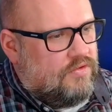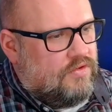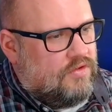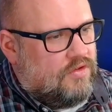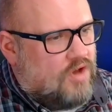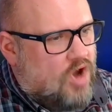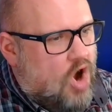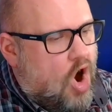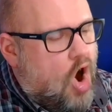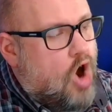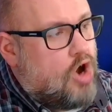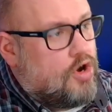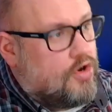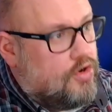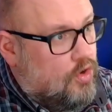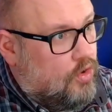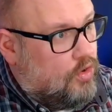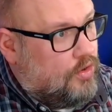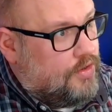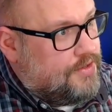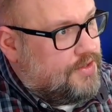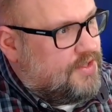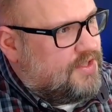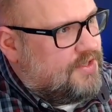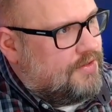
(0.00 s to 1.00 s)

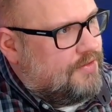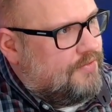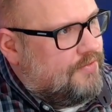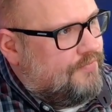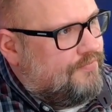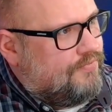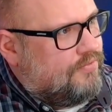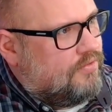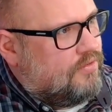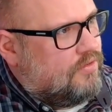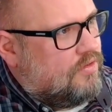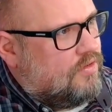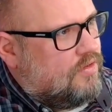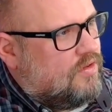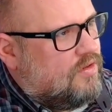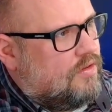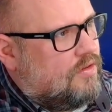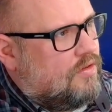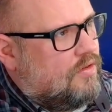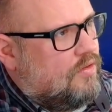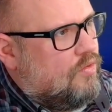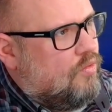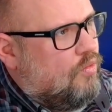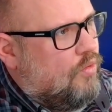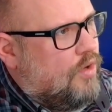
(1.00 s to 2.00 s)
Cardinals,
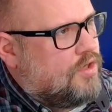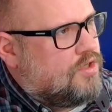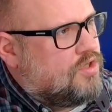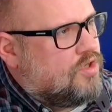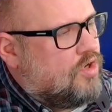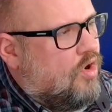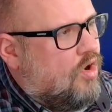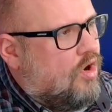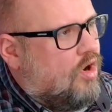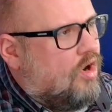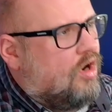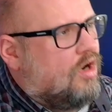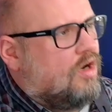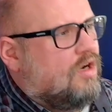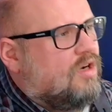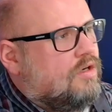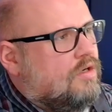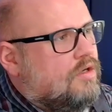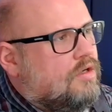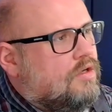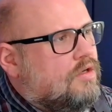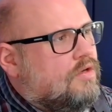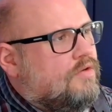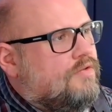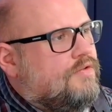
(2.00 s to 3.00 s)
which are
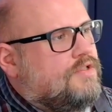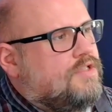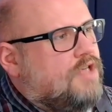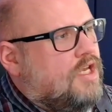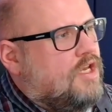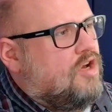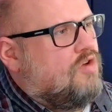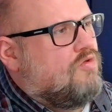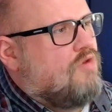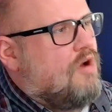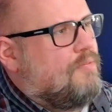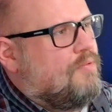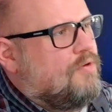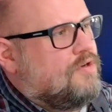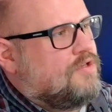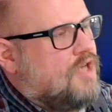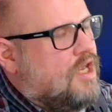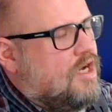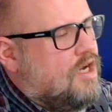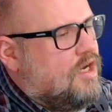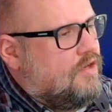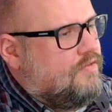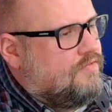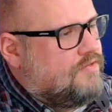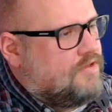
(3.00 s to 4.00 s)
senior
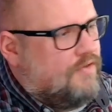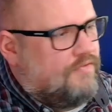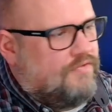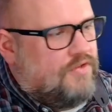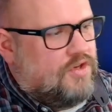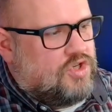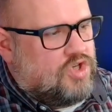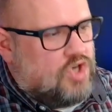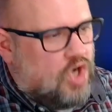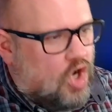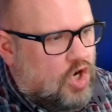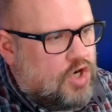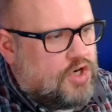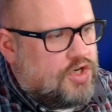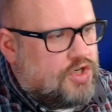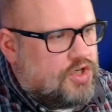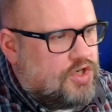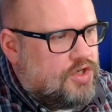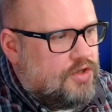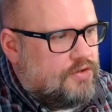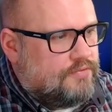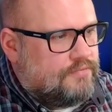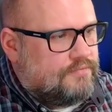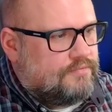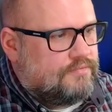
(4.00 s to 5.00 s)
representatives of the church
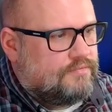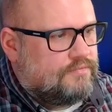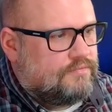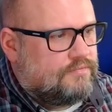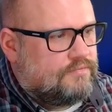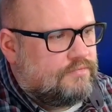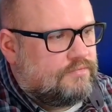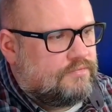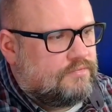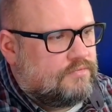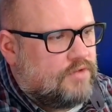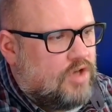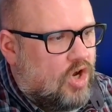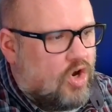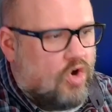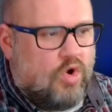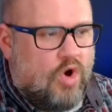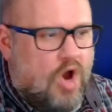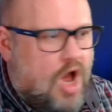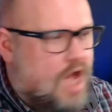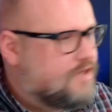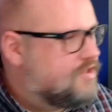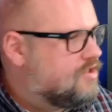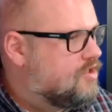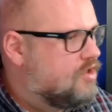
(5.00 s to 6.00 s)

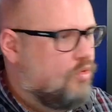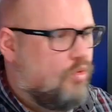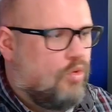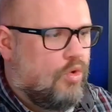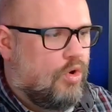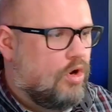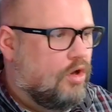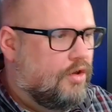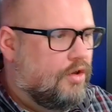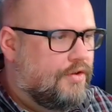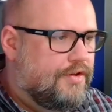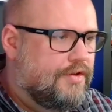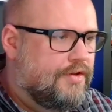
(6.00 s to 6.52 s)
across the world,